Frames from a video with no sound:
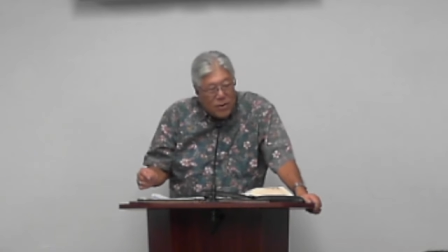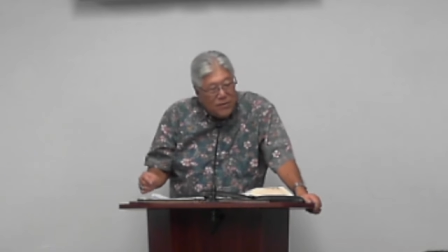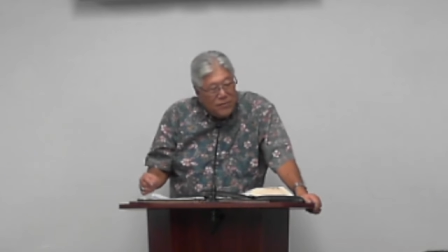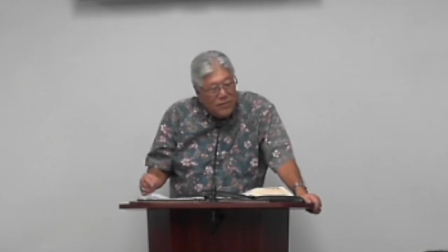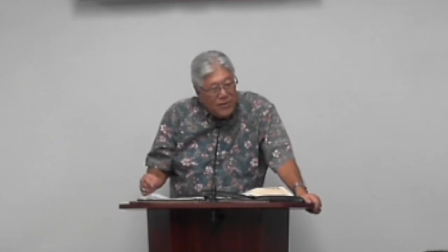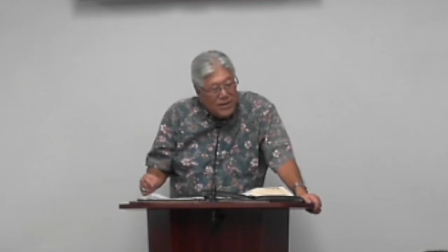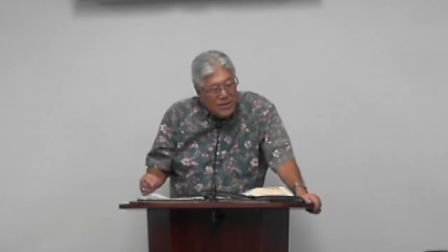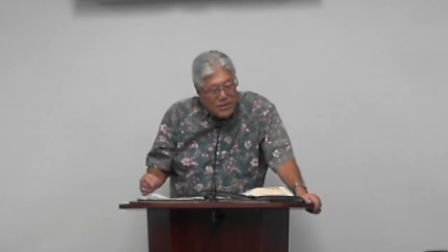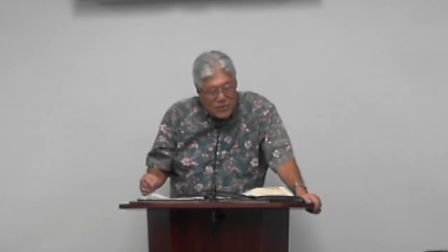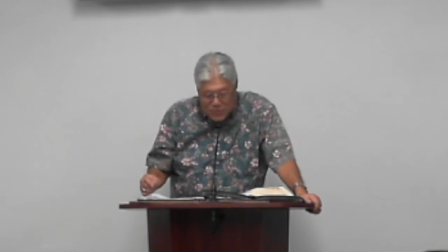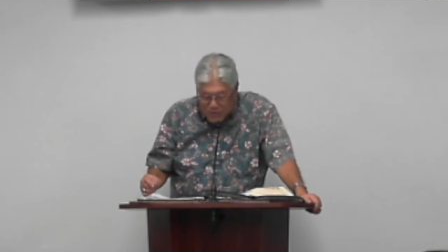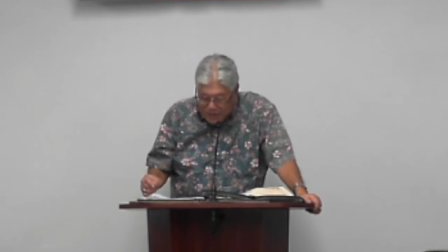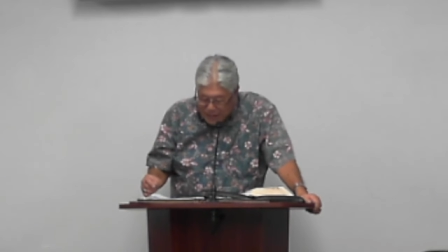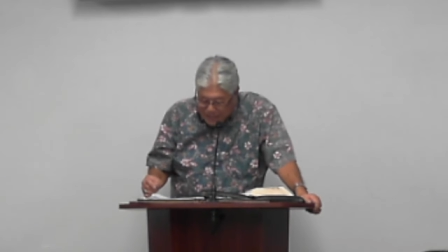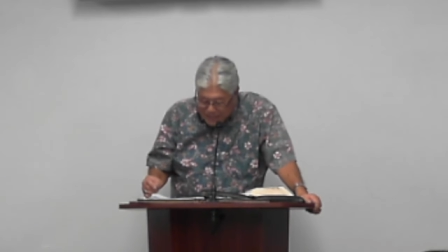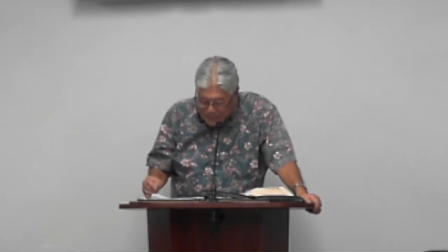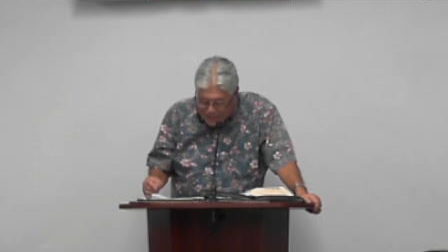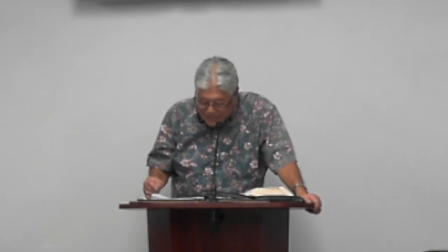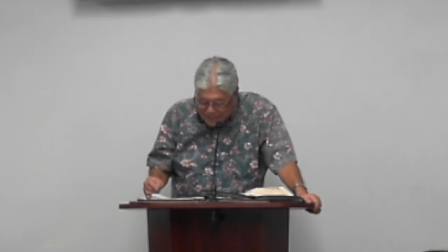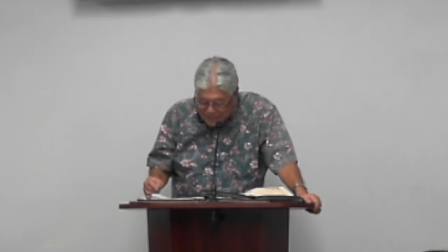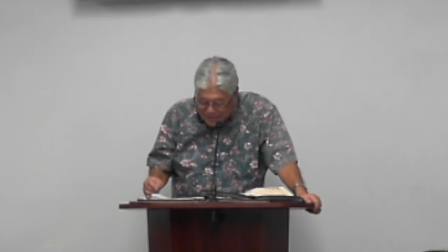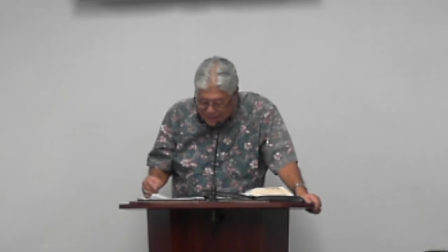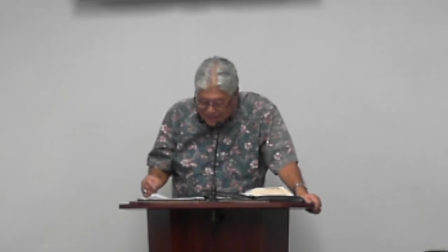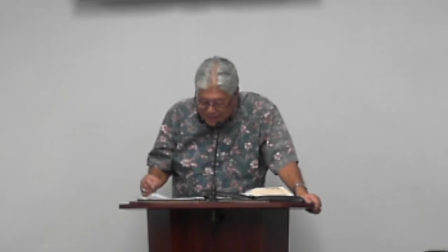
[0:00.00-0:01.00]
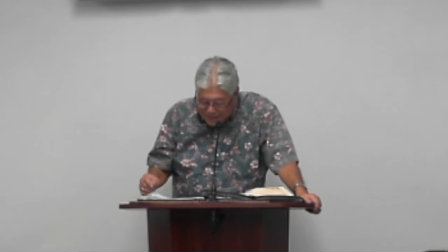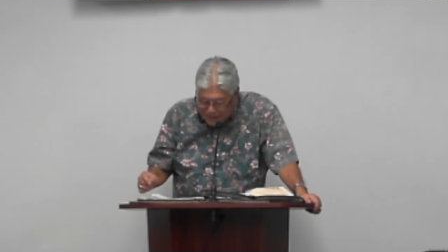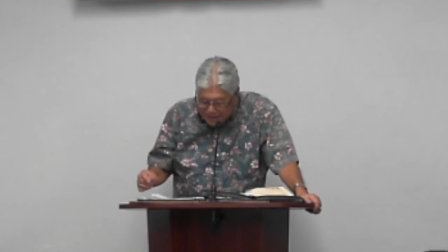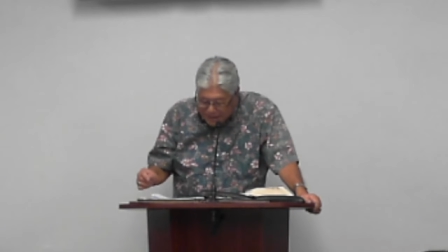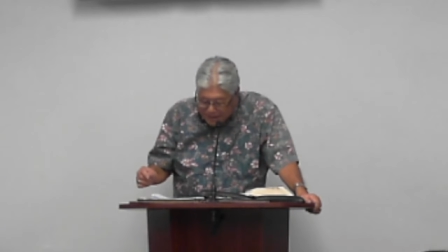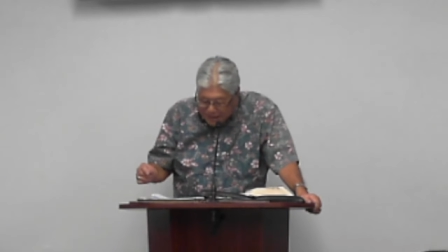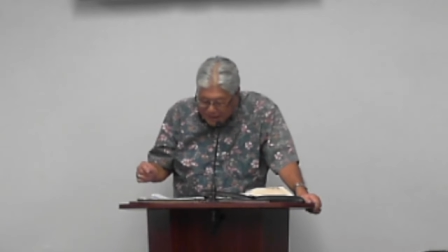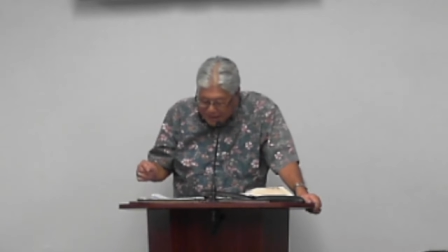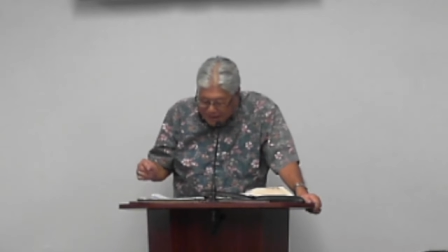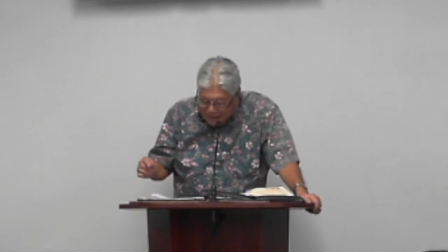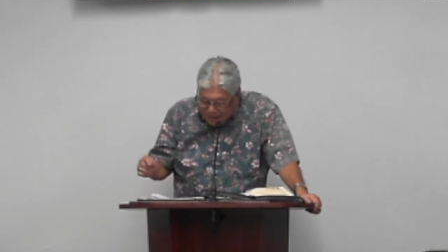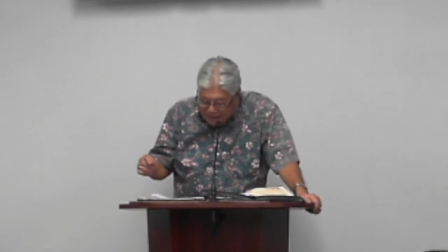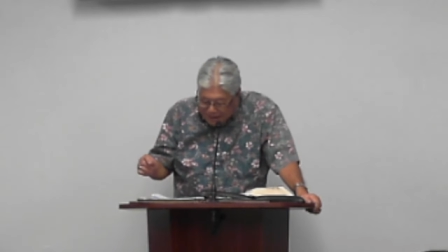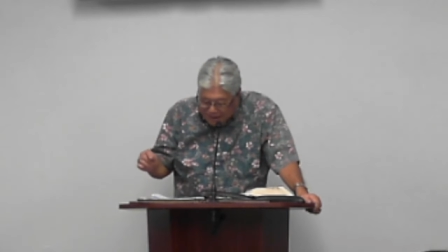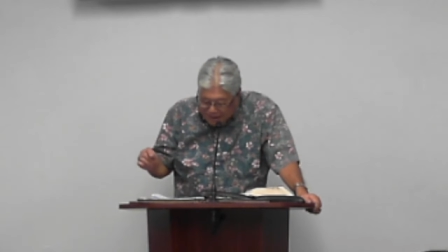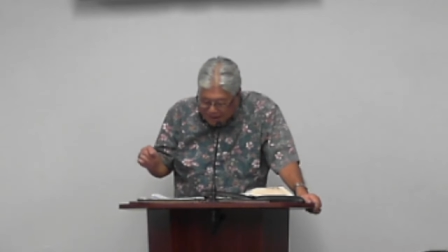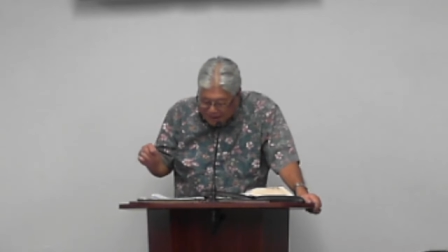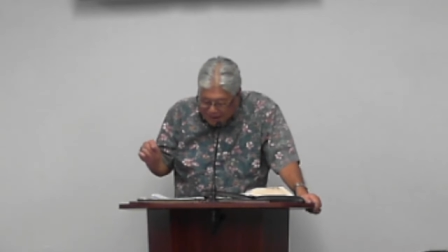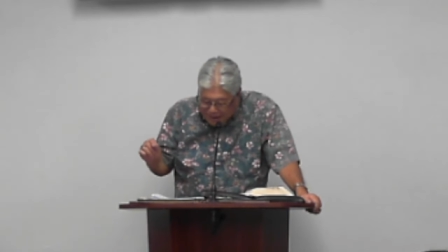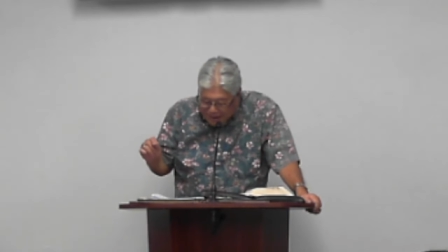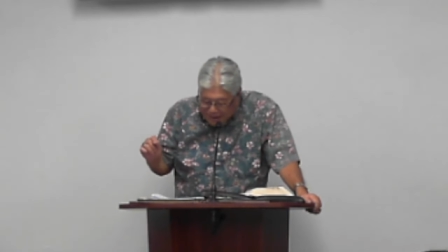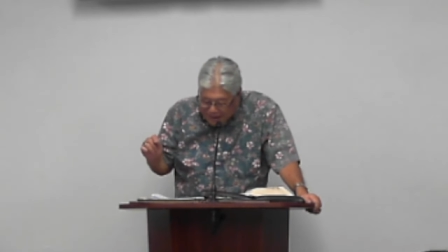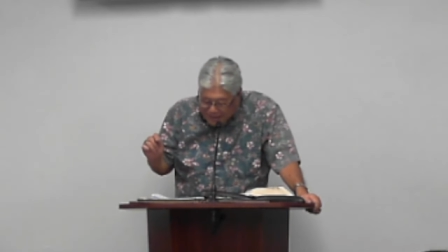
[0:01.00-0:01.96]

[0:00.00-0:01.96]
of Education. Uh,